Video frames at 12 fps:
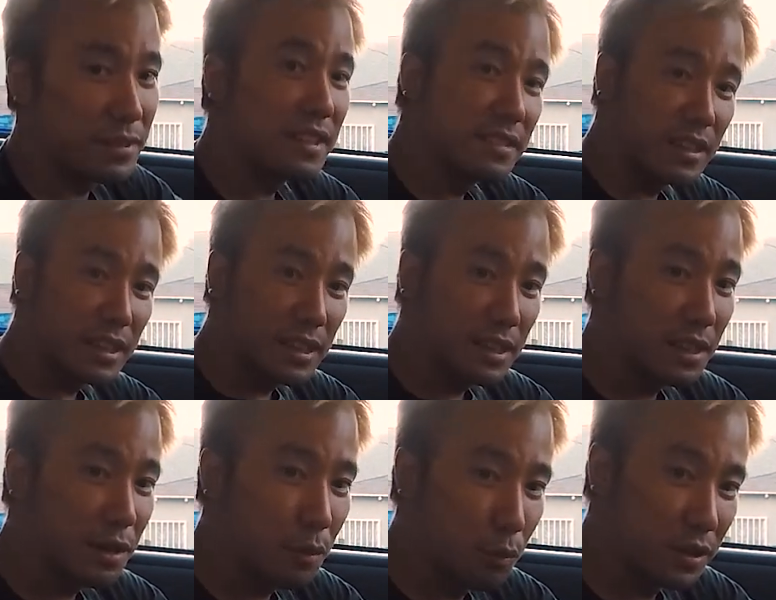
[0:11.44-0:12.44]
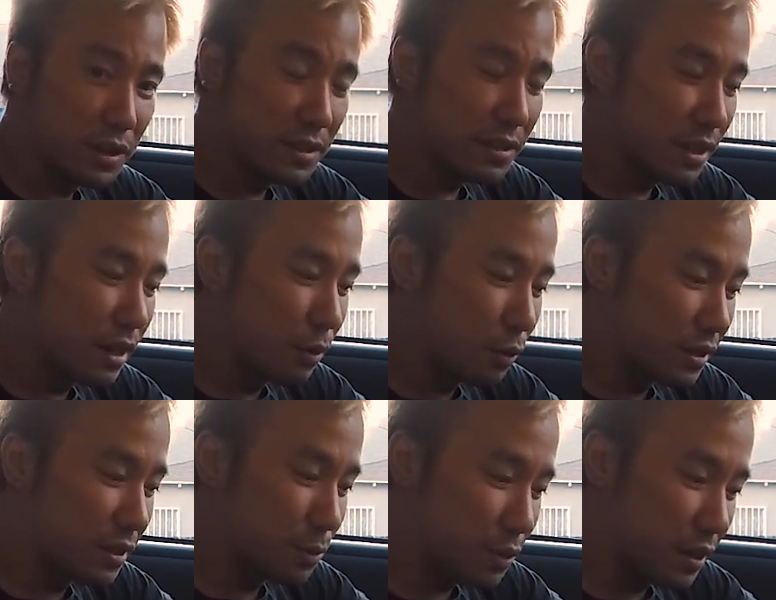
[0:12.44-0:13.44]
testing with this
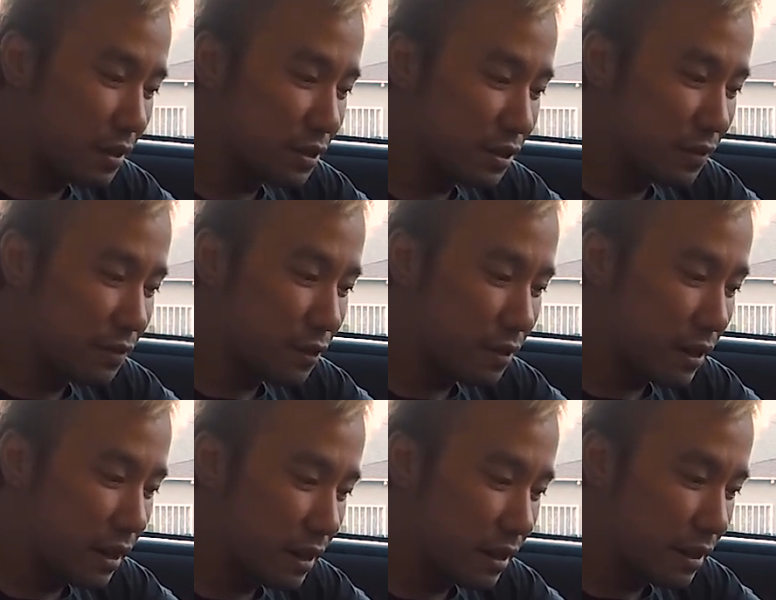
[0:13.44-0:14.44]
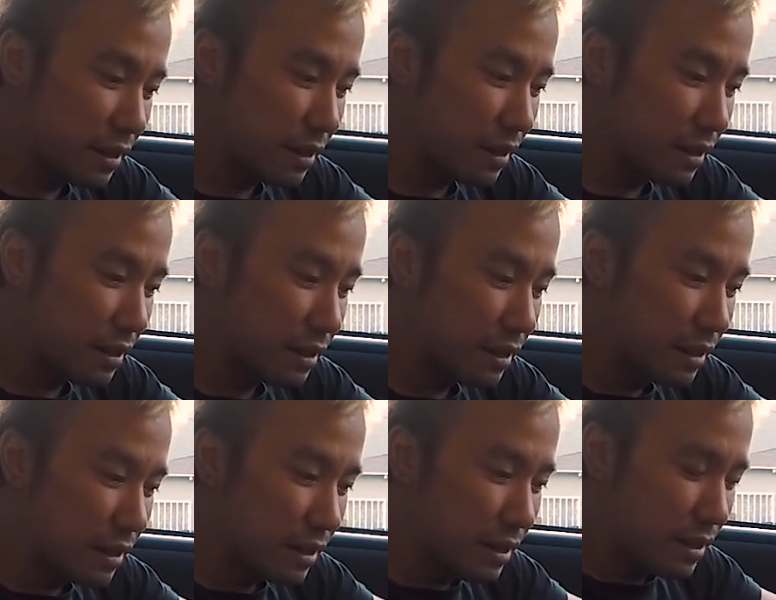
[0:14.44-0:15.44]
particular shifter, and
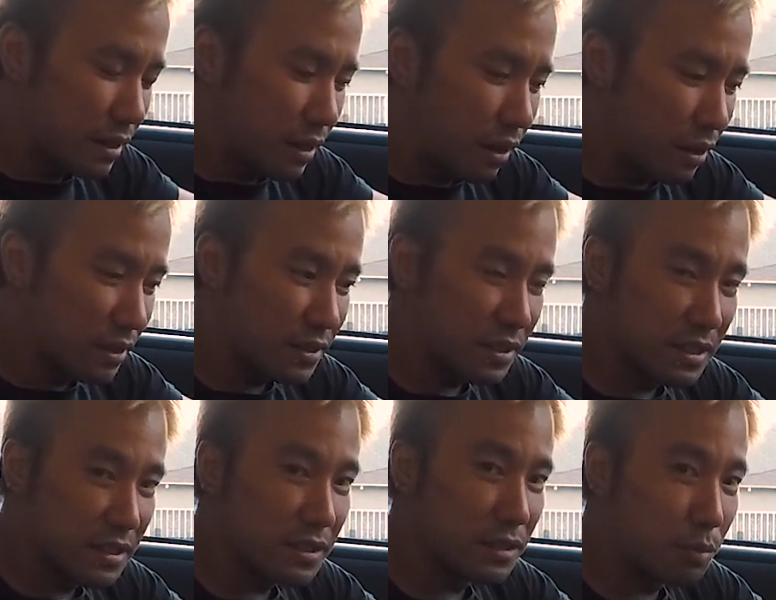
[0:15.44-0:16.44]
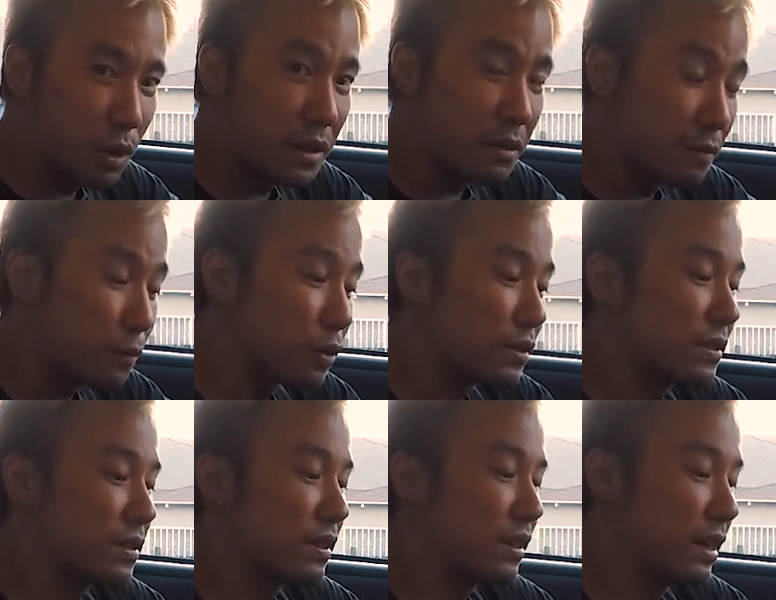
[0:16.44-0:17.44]
honestly, this is probably the
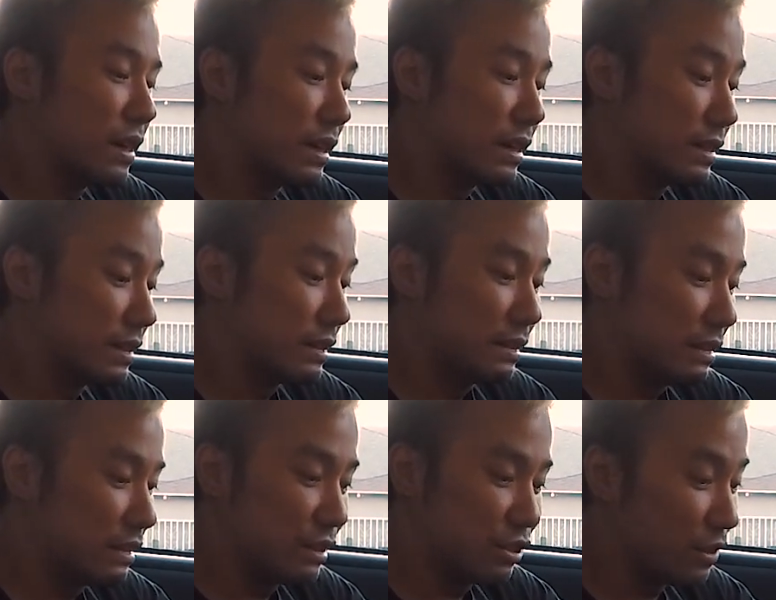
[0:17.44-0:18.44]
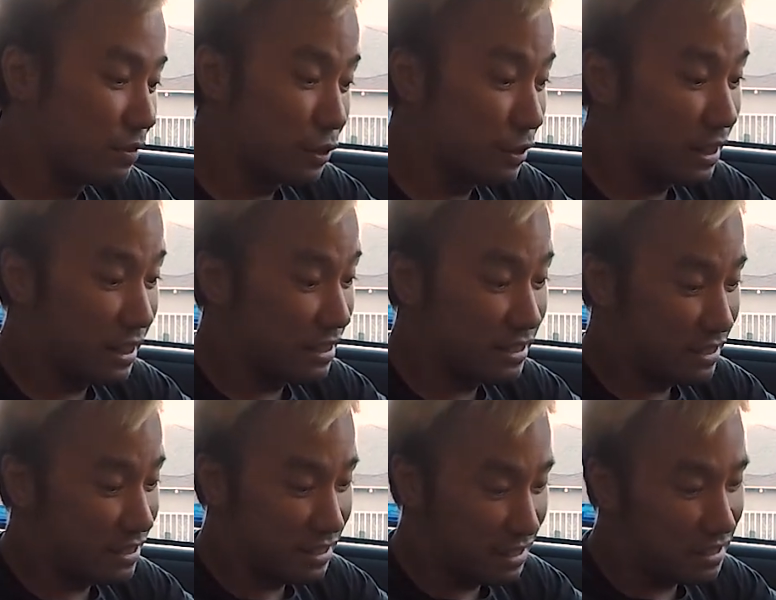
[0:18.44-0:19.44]
first shifter that
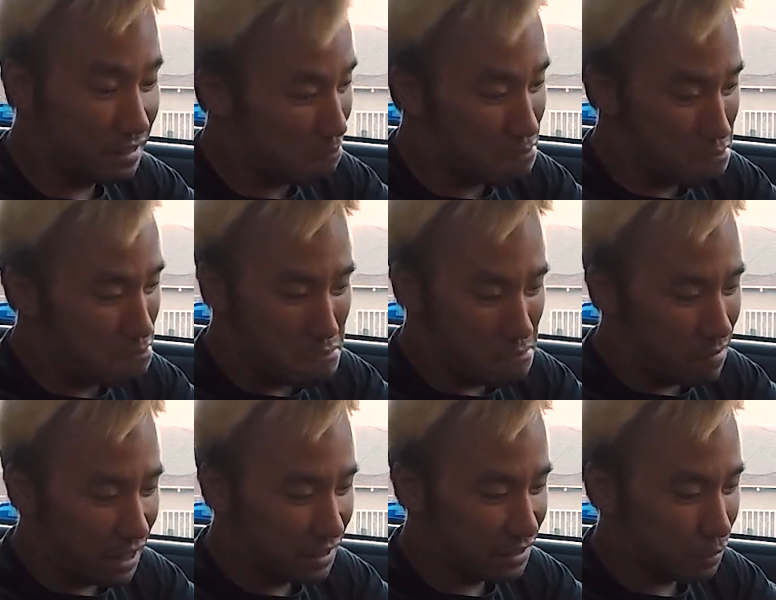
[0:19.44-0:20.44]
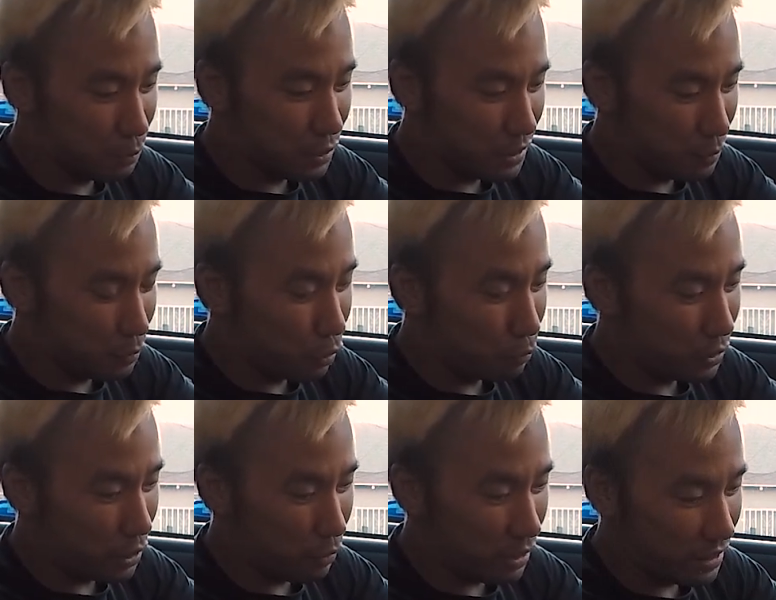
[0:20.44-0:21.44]
has completely blown me
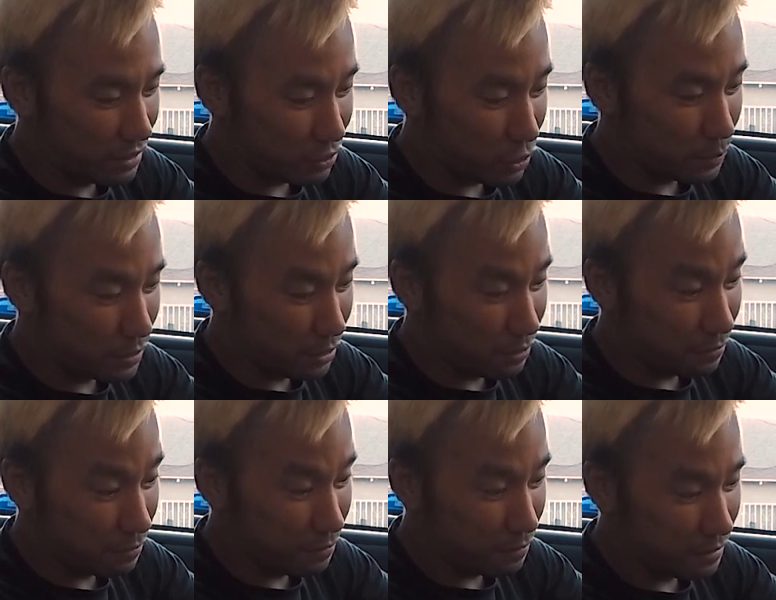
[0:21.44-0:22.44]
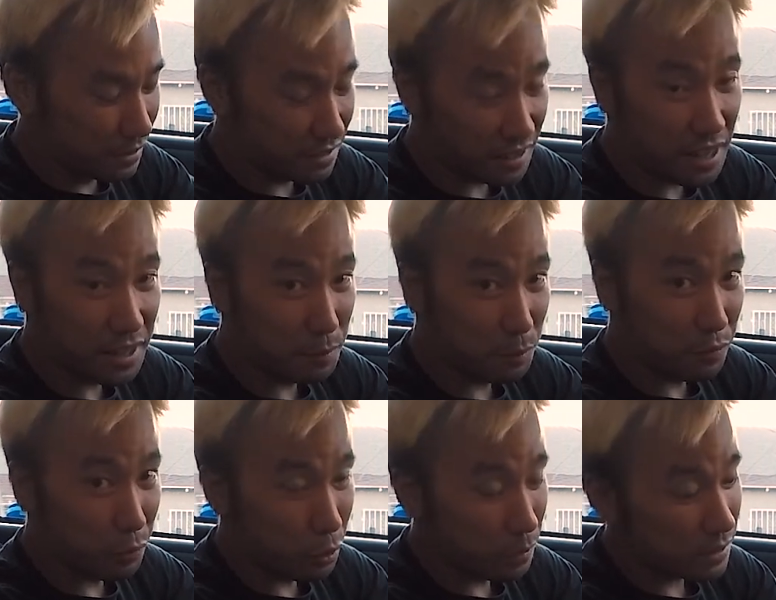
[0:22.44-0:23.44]
away in terms of design and
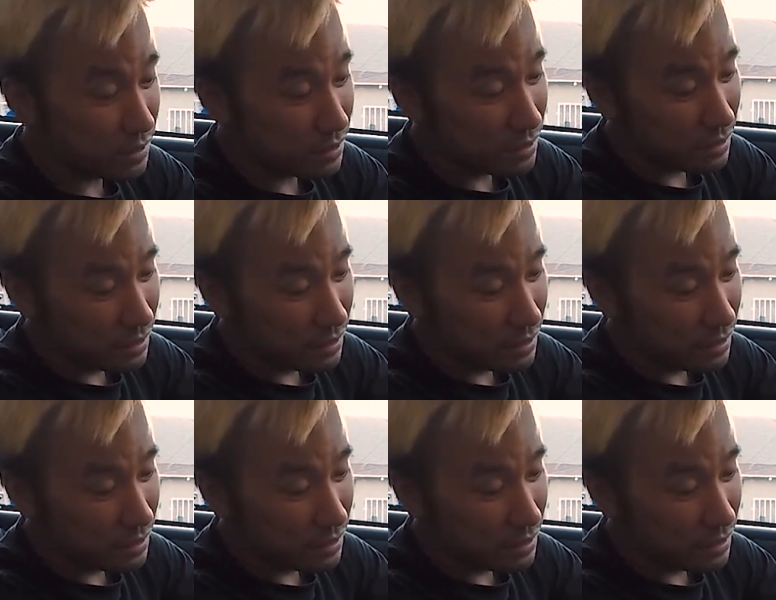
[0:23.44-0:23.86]
performance.